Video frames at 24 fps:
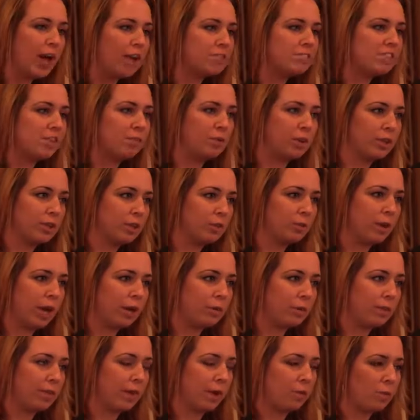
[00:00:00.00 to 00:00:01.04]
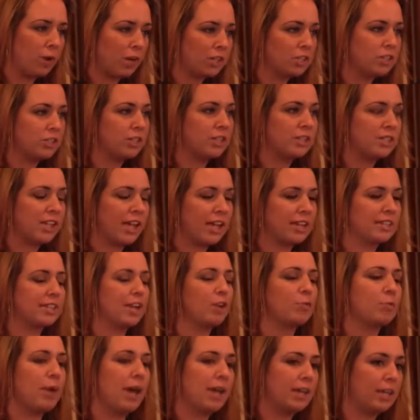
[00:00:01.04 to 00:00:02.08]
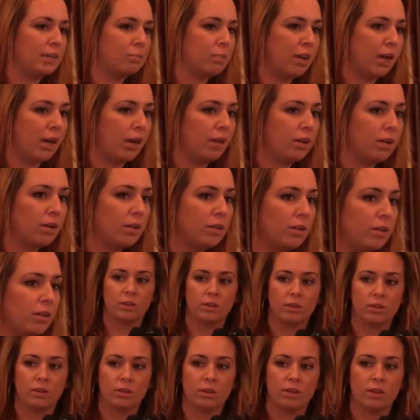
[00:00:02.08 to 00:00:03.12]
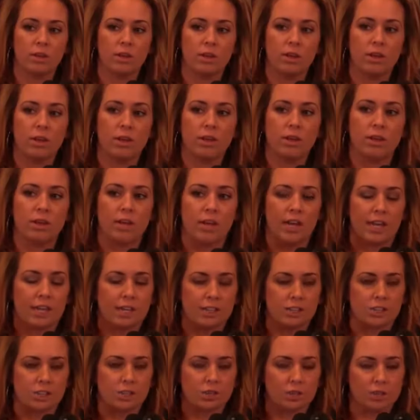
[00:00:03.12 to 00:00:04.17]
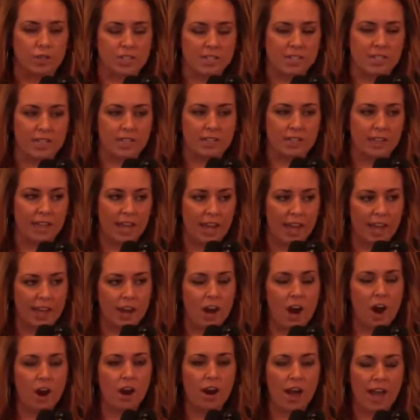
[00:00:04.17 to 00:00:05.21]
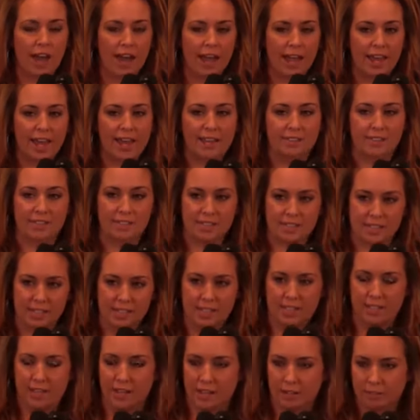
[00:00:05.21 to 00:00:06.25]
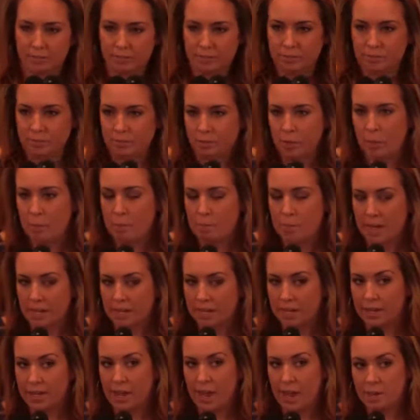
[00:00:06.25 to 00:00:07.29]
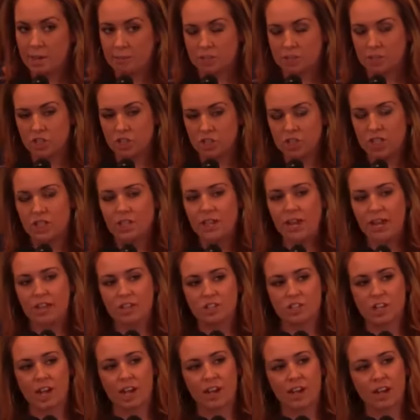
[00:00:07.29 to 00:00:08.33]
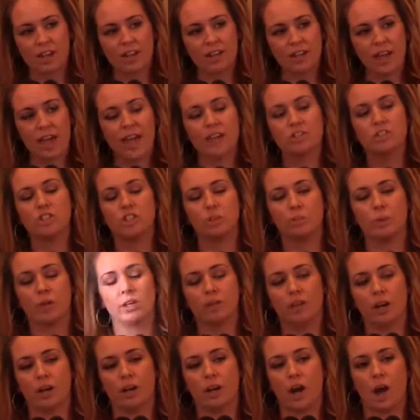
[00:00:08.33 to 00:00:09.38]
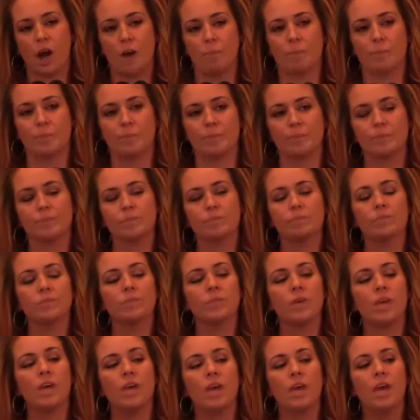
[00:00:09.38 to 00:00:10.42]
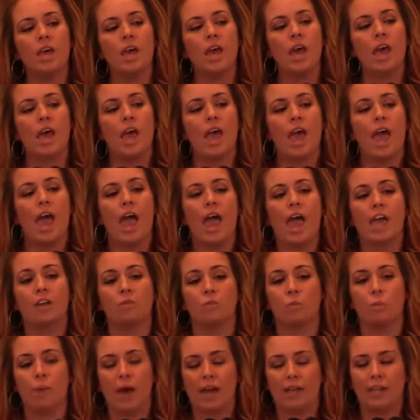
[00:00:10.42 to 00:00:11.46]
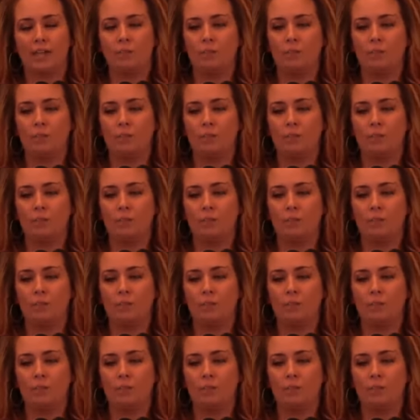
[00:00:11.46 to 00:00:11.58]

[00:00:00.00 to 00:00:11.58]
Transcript: have something to write with, I want you to take down my email. It is Kristen, K R I S T E N, Meghan, M E G H A N, at gmail.com. And by